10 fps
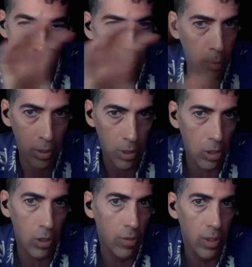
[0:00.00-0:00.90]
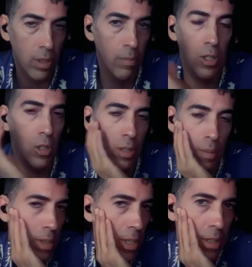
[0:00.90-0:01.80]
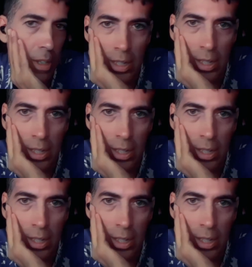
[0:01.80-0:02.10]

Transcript: juxtaposition of these images. I mean,